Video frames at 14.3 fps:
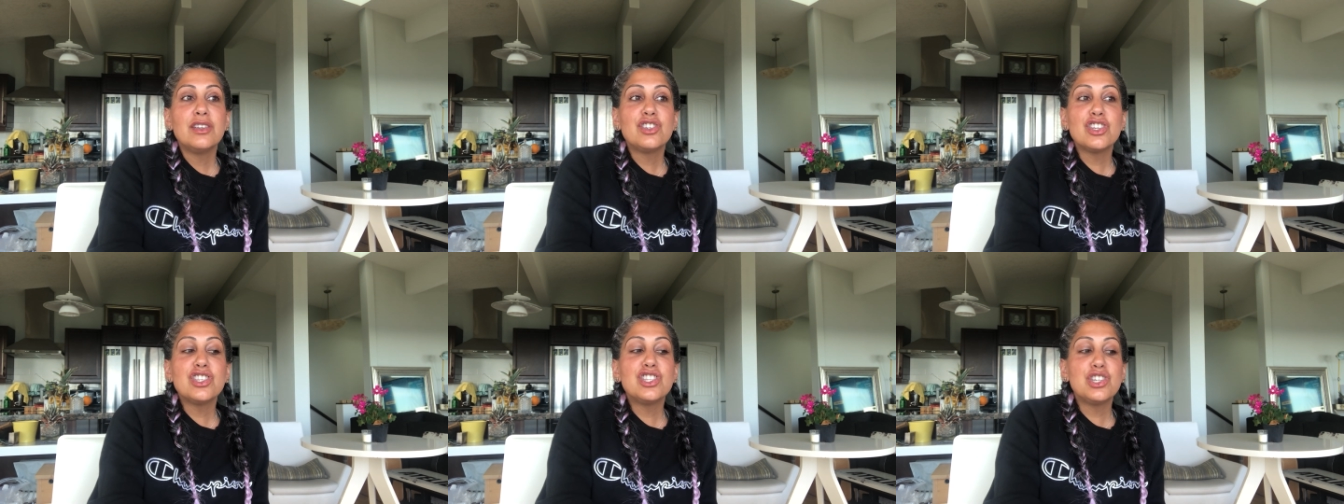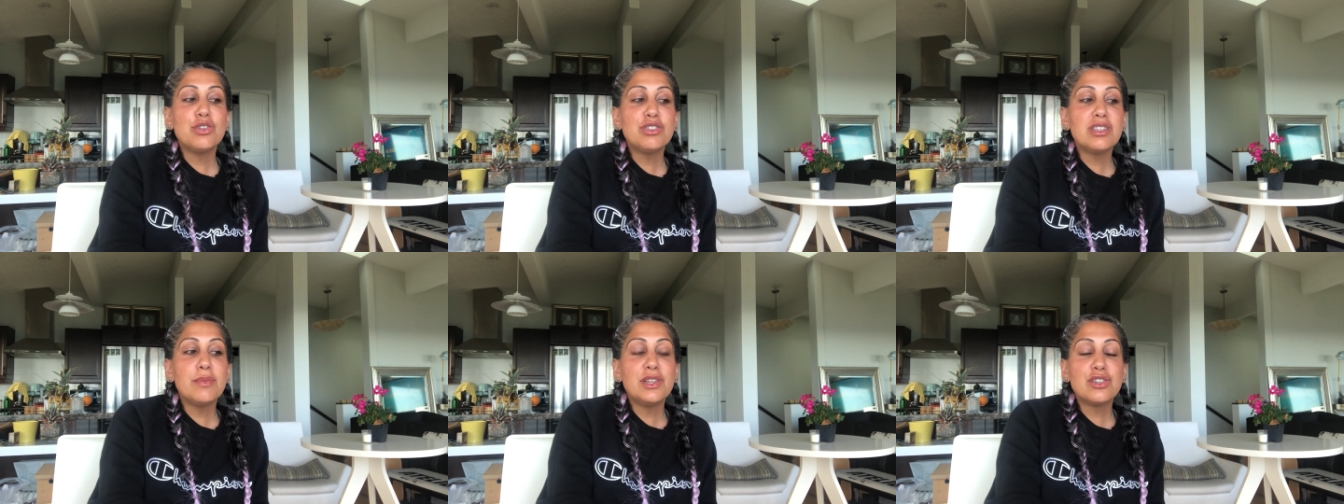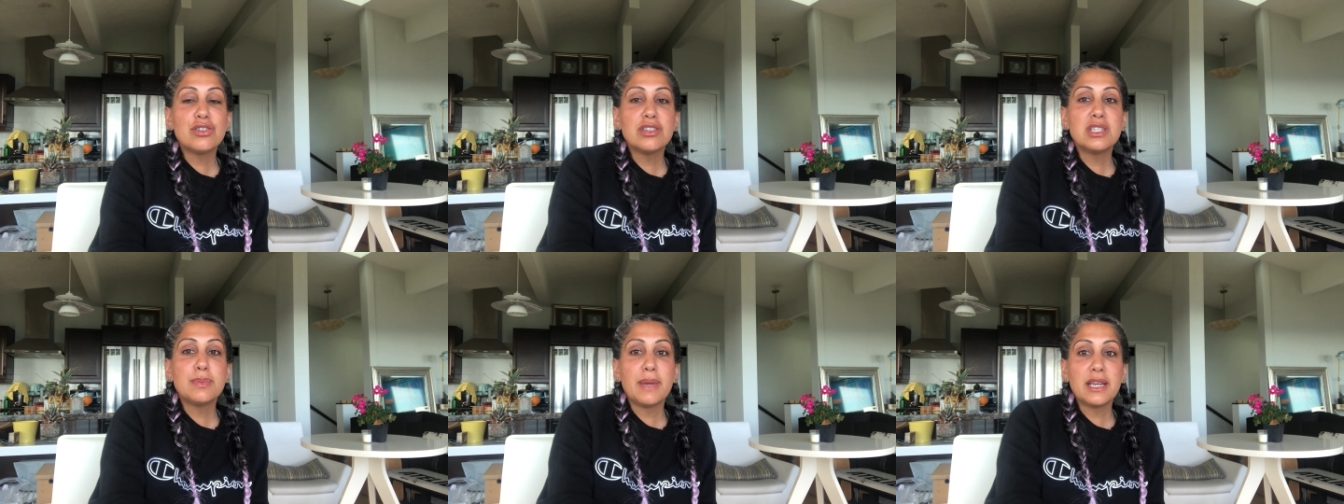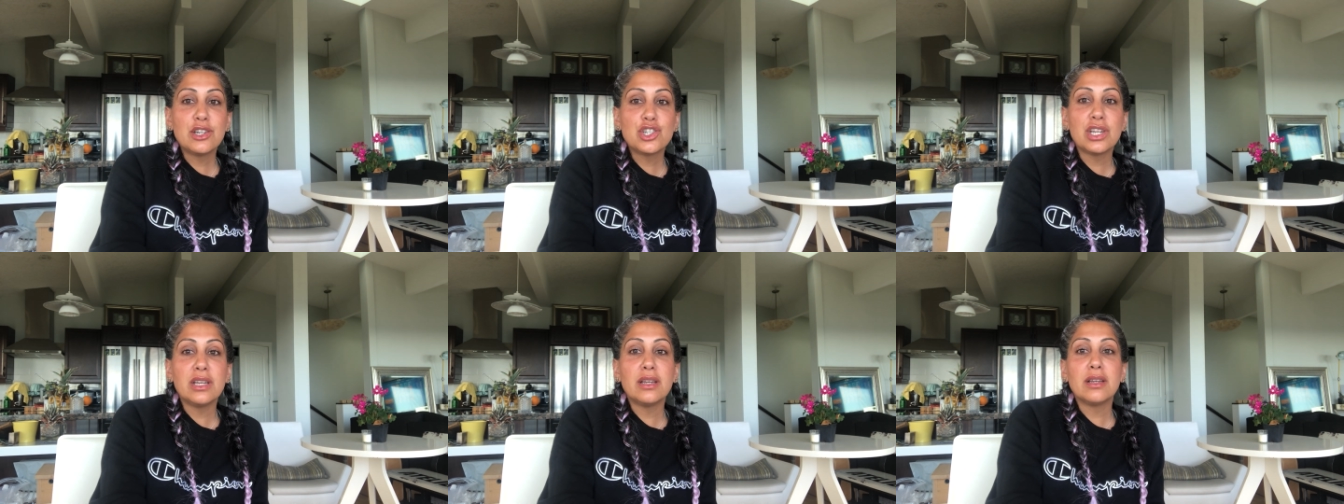just do some
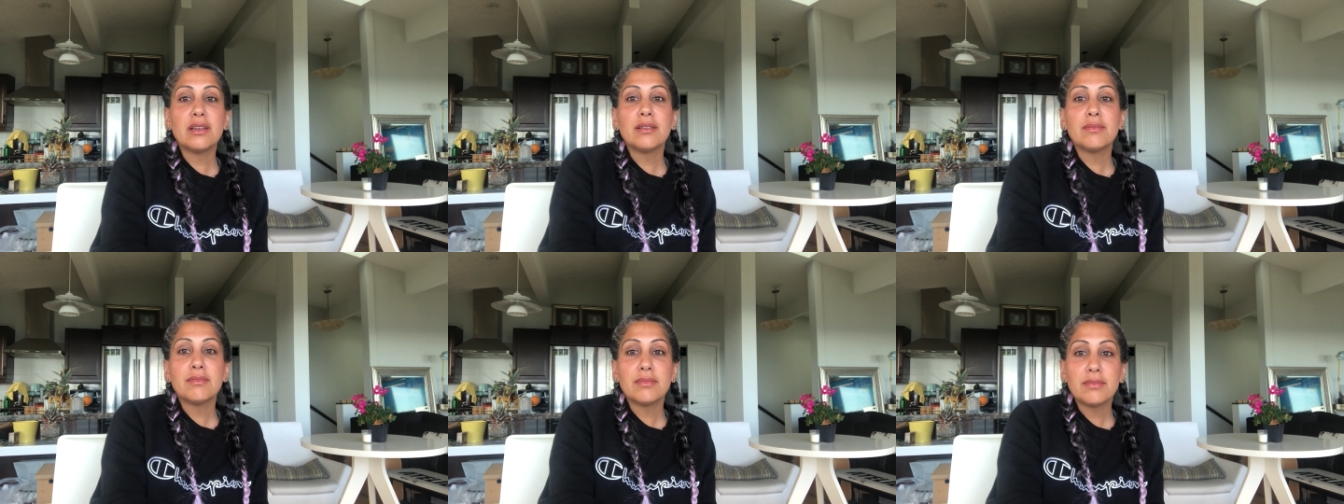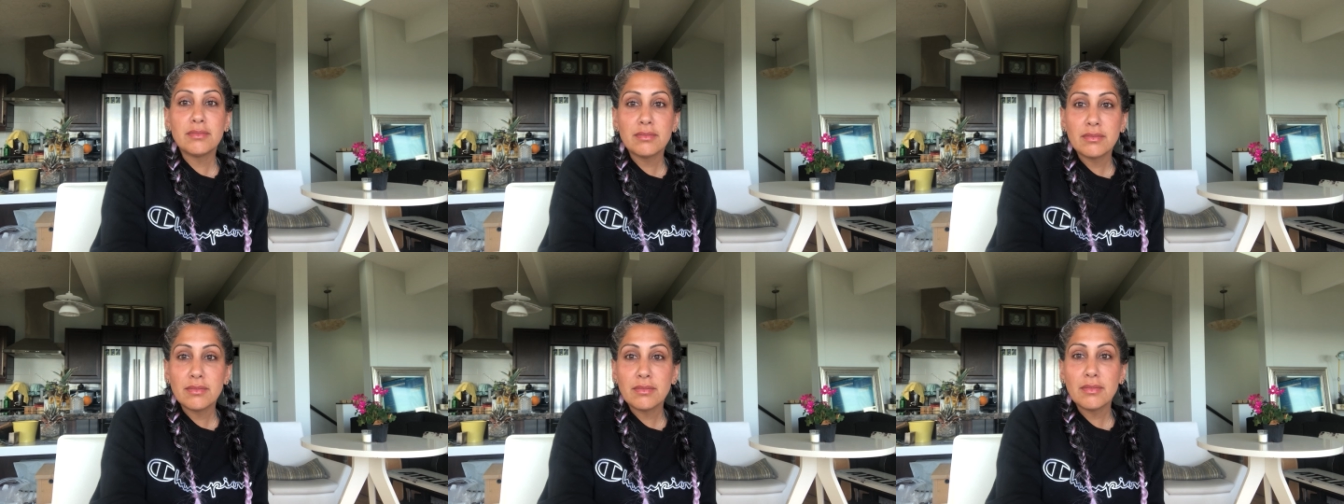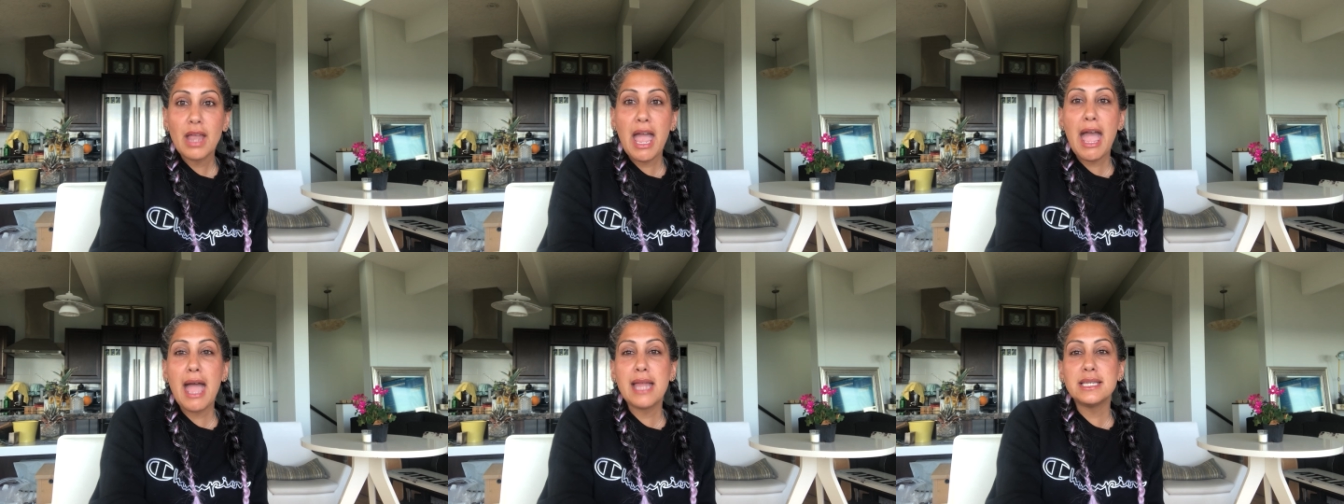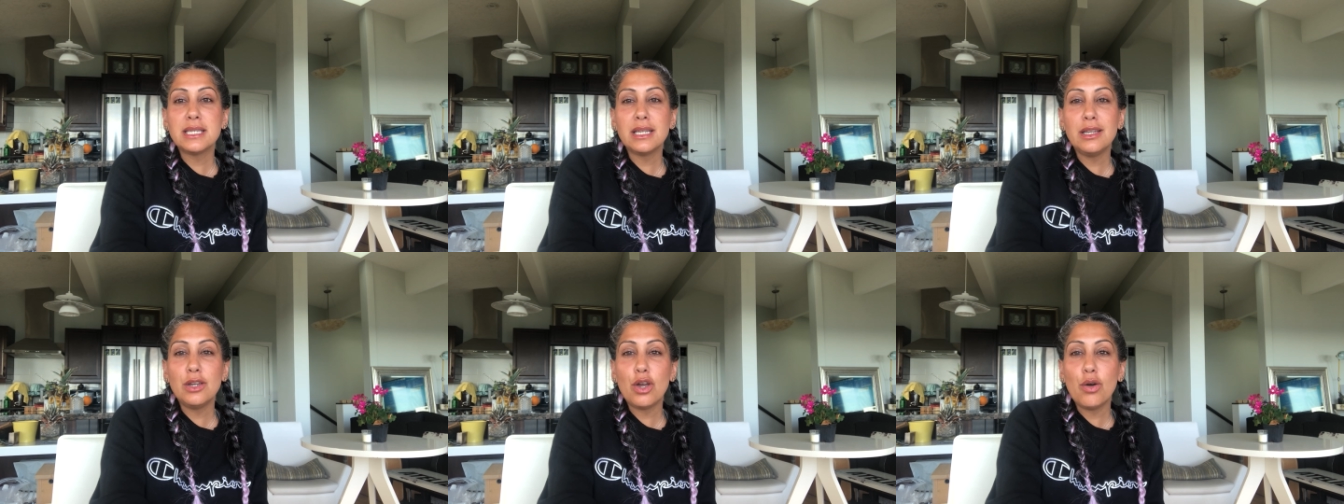introspection. And
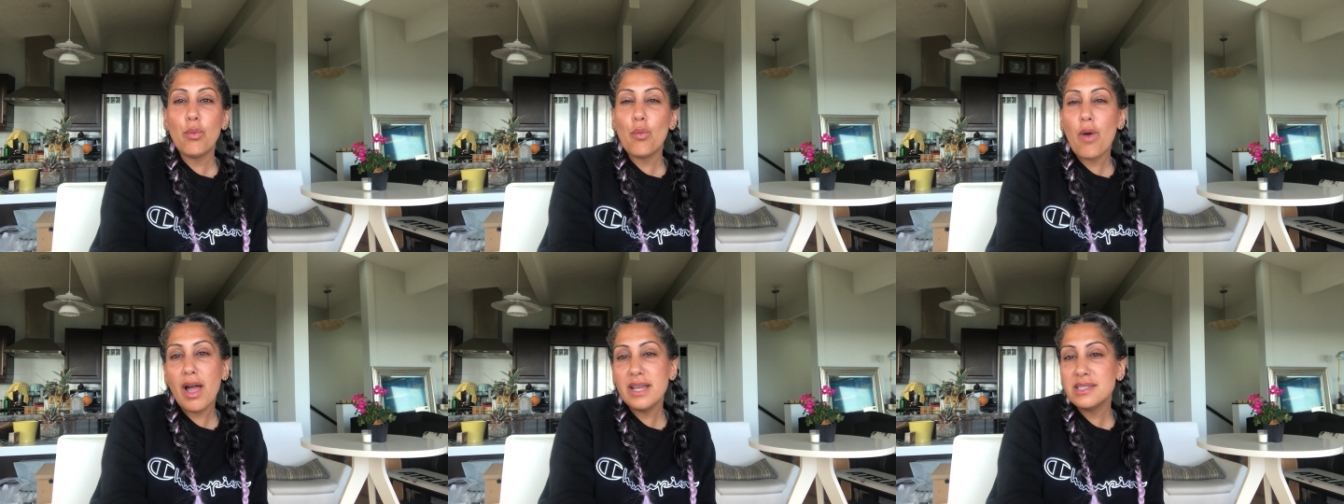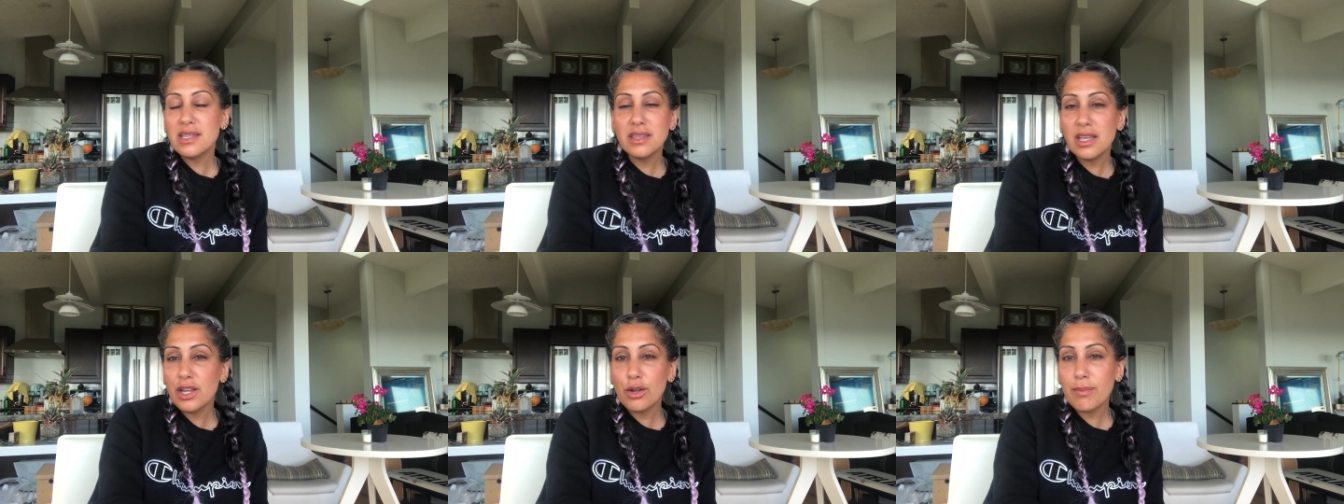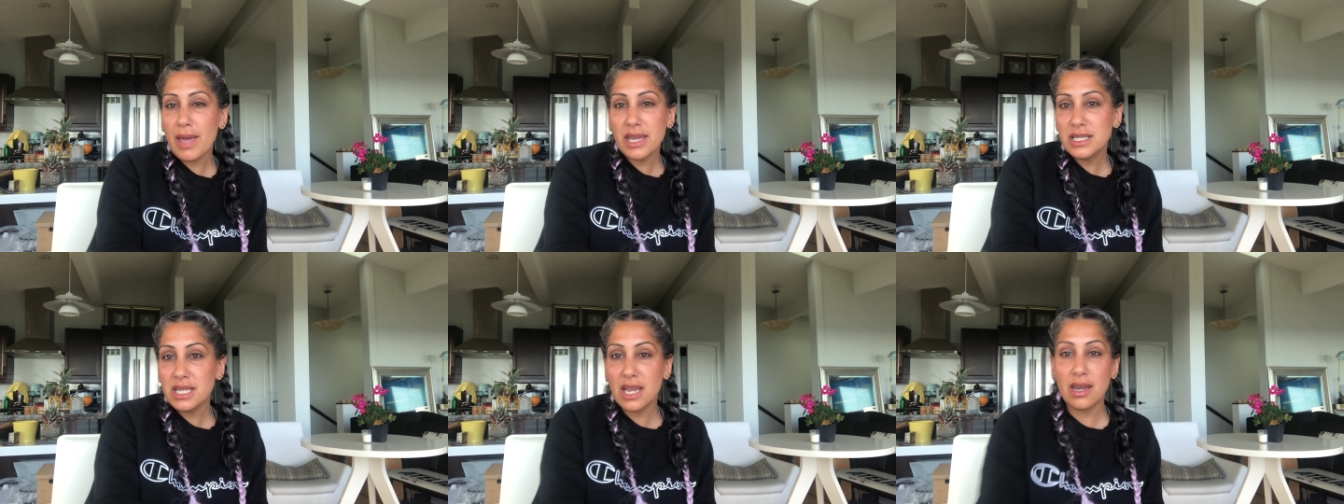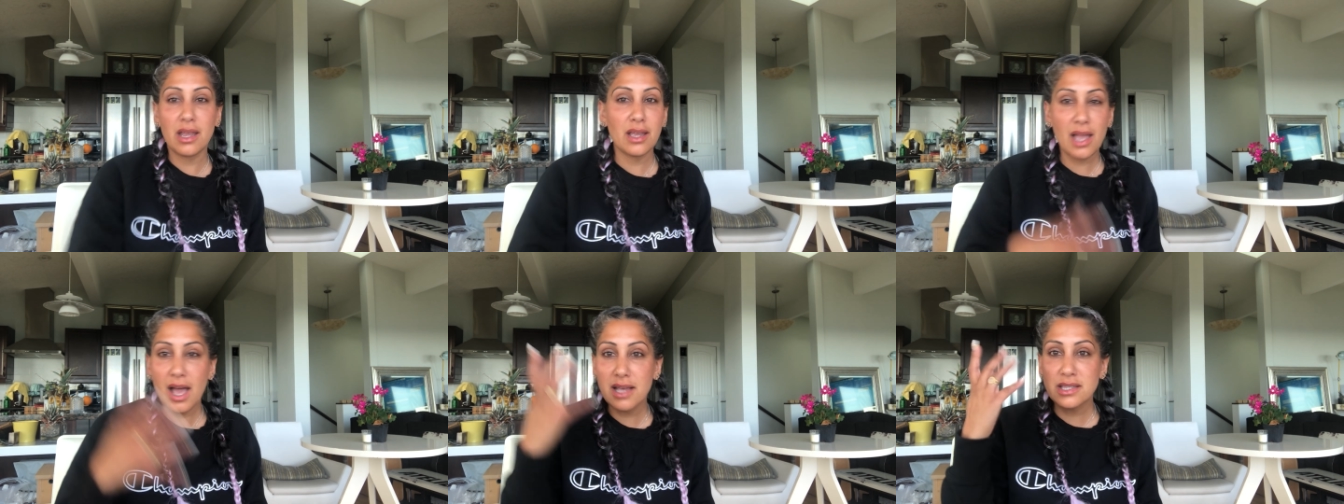you know, why is it that you're
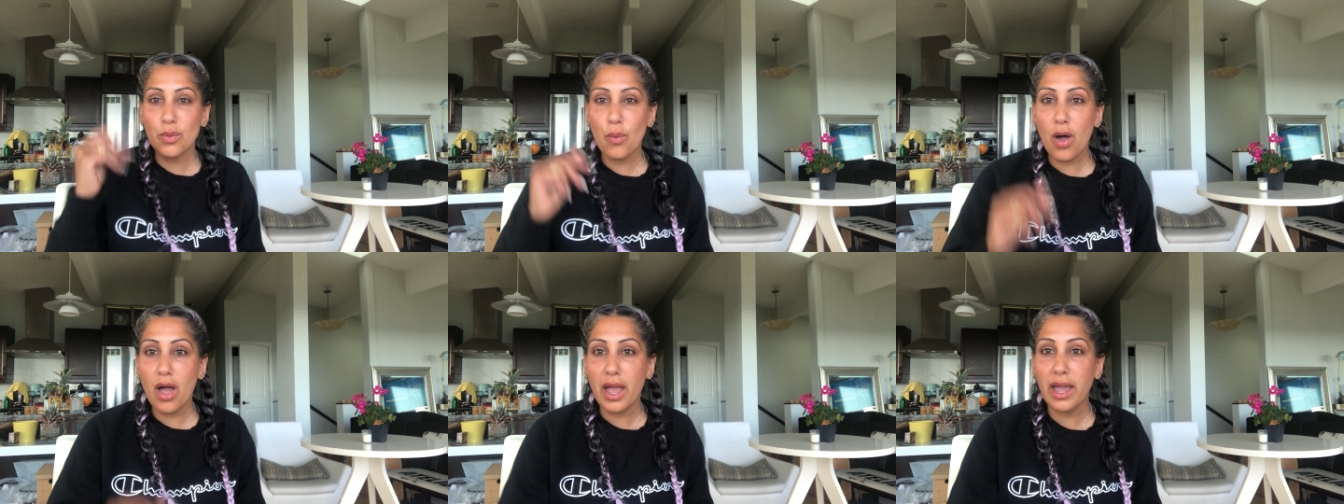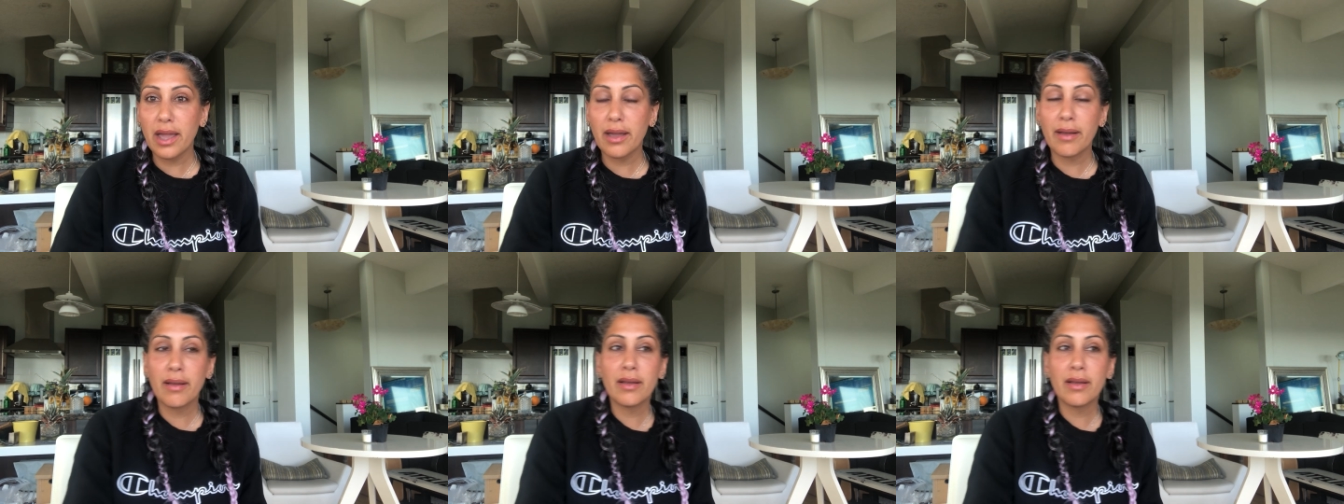meditating? Ask why.